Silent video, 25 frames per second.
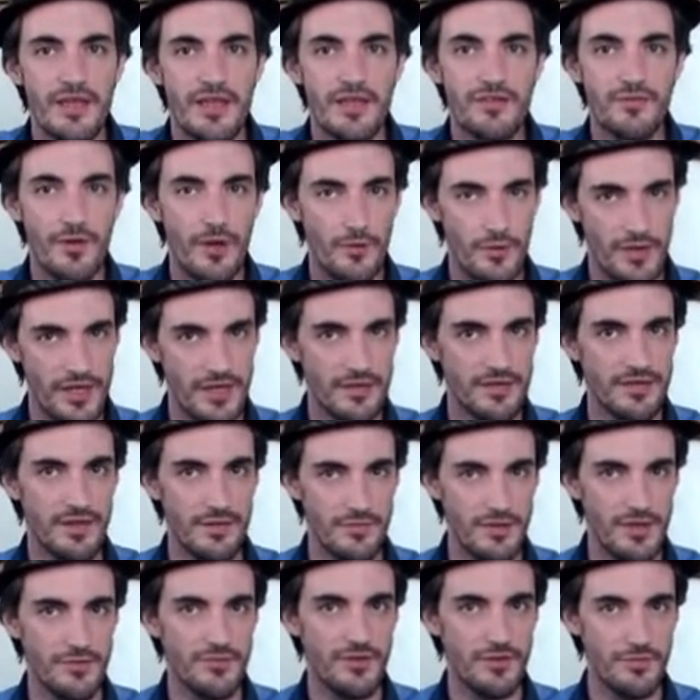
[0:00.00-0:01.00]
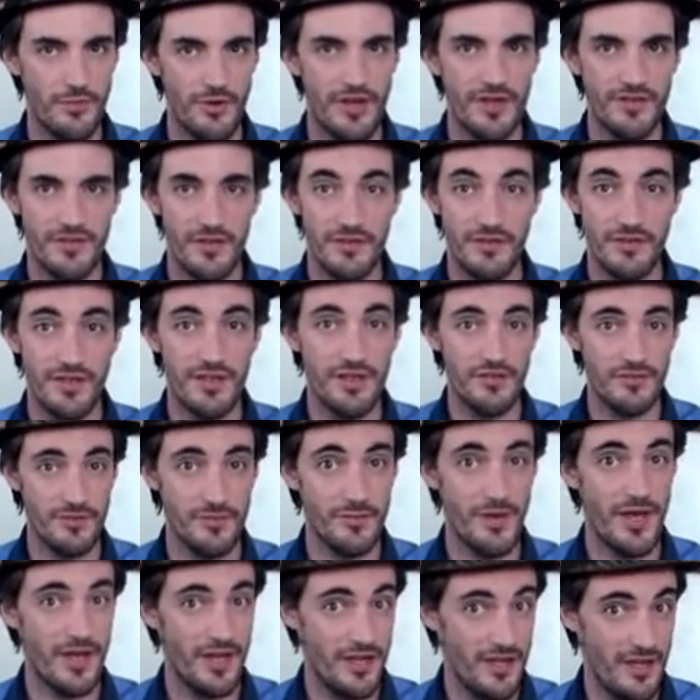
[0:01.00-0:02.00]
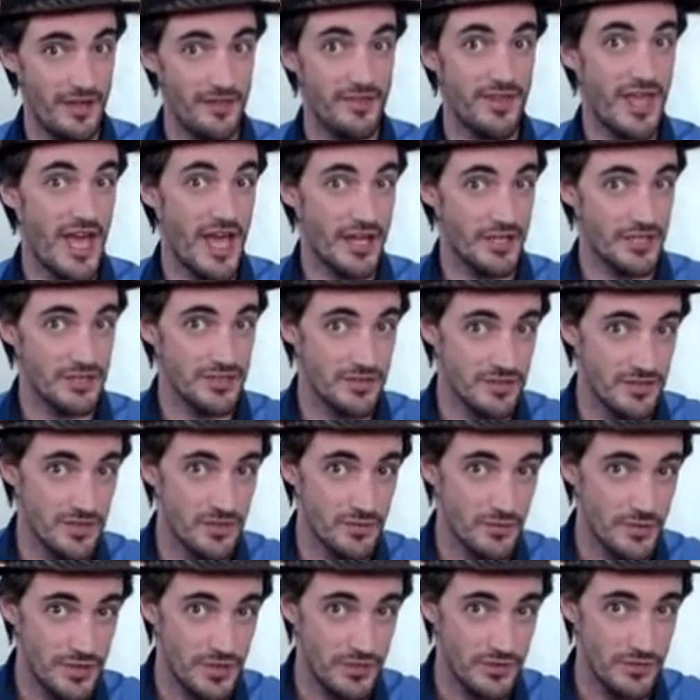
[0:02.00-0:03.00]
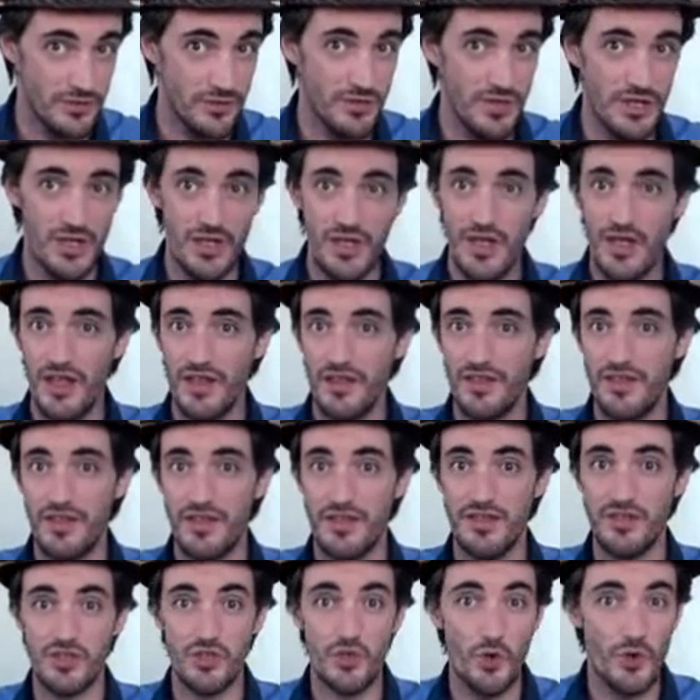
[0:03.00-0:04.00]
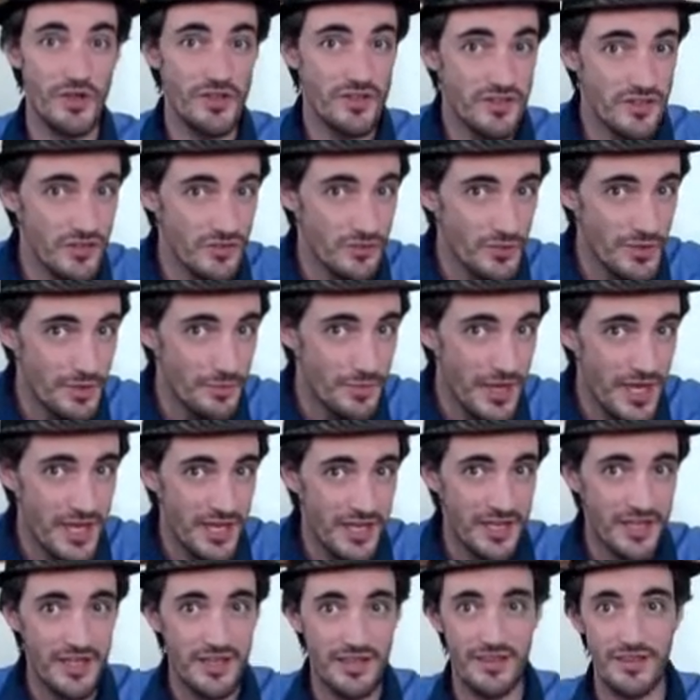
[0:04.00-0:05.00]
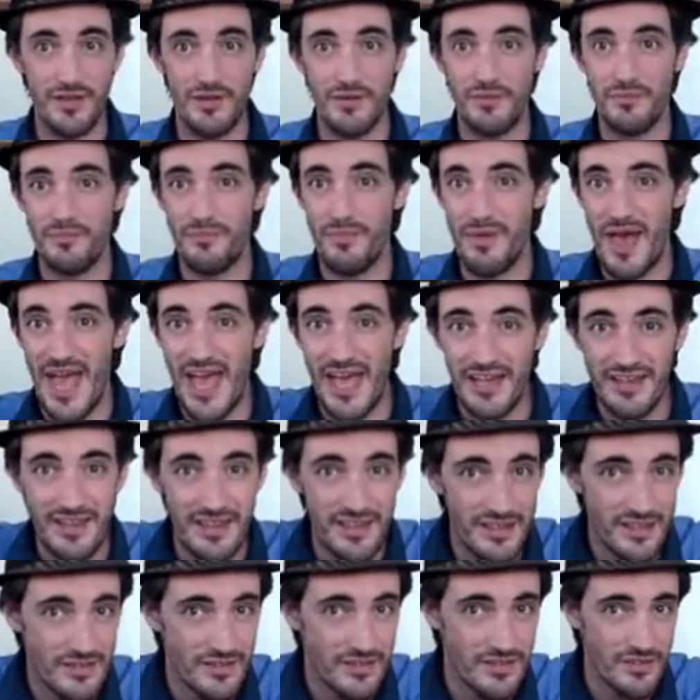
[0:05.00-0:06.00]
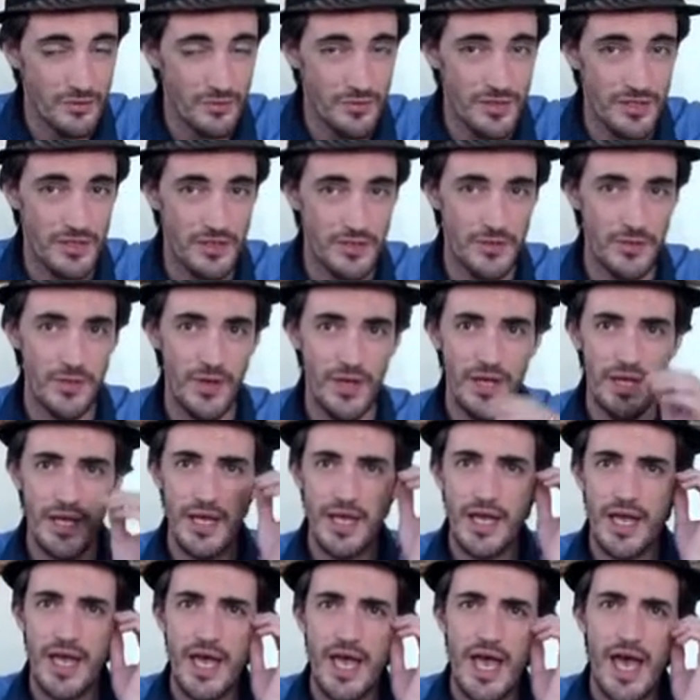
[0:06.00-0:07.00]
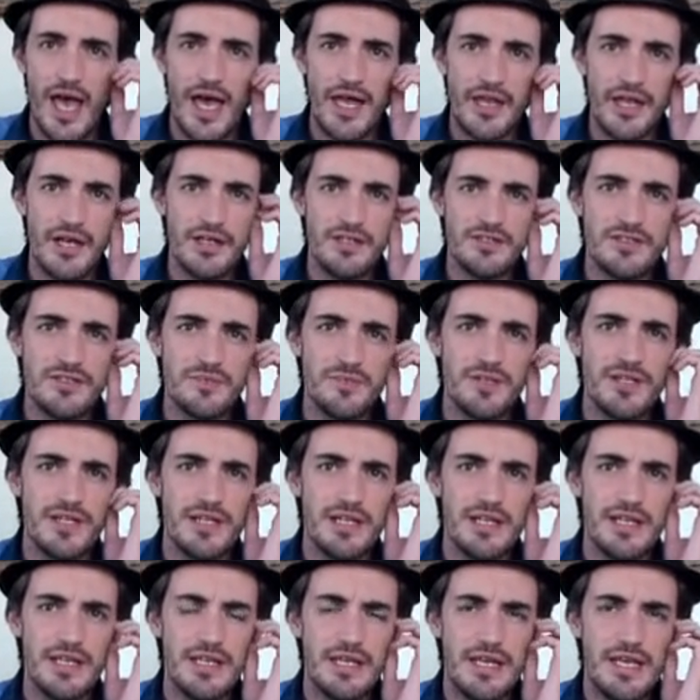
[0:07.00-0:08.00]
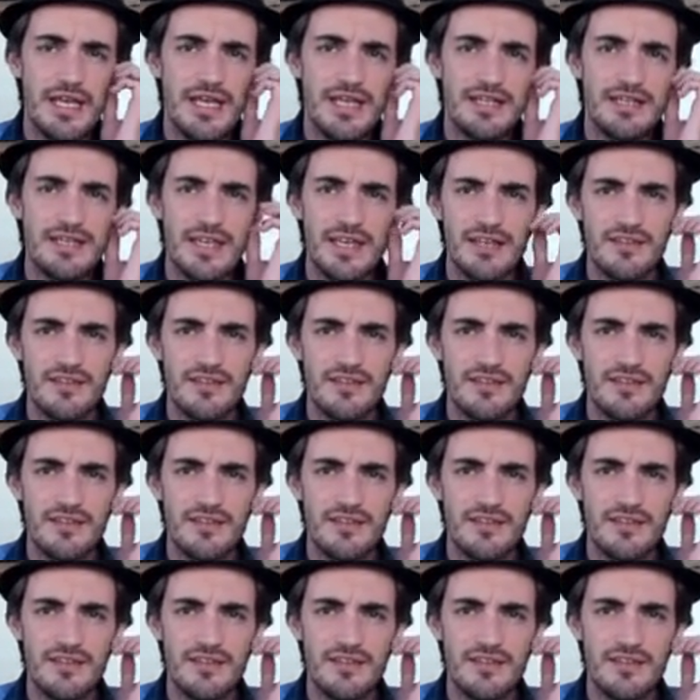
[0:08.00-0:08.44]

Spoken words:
That's why we can sometimes surprise ourselves by the actions that we do, the choices we make, the bad things that we do. And ultimately, it